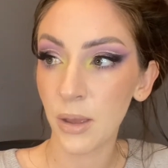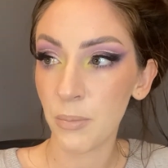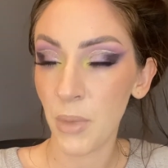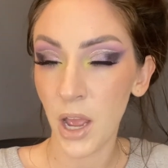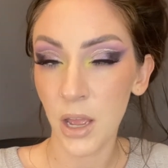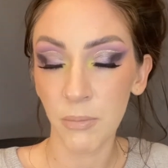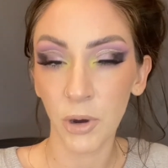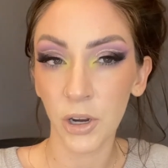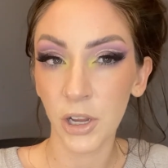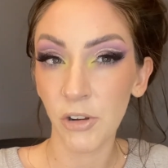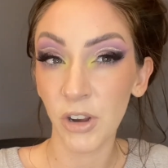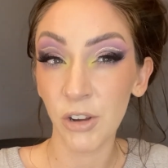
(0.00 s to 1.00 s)
my
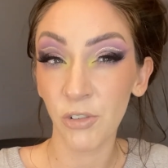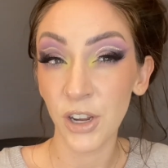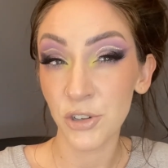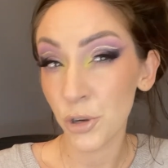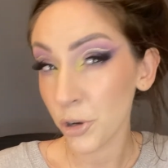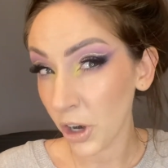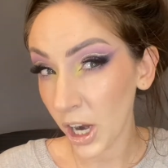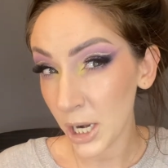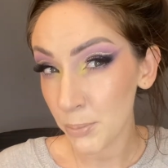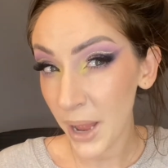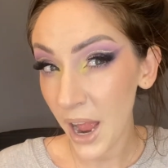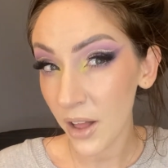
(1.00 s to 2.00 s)
Mercury retrograde
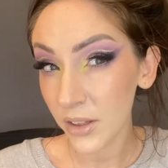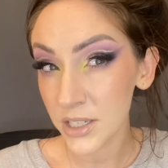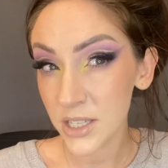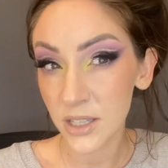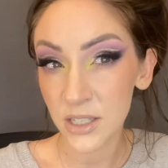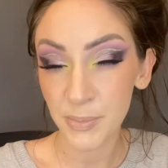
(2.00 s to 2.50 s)
palette to this